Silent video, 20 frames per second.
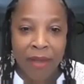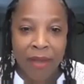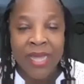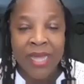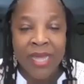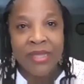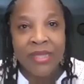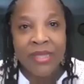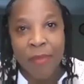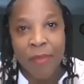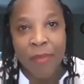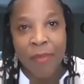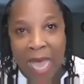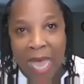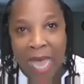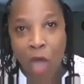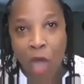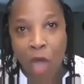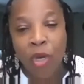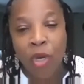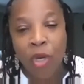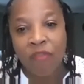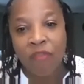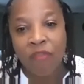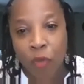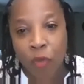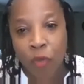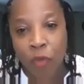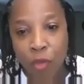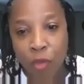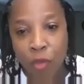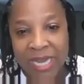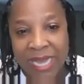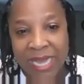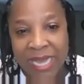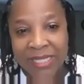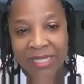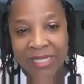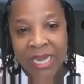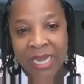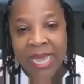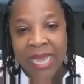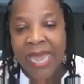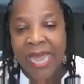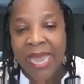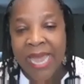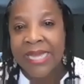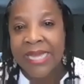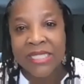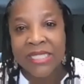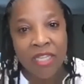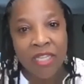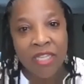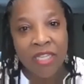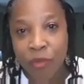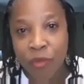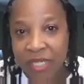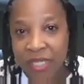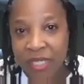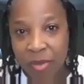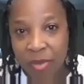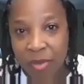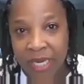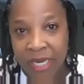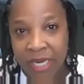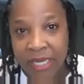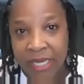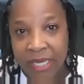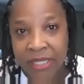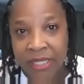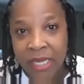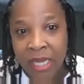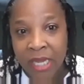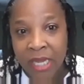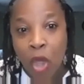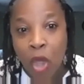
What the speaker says: the power of protest and civil disobedience.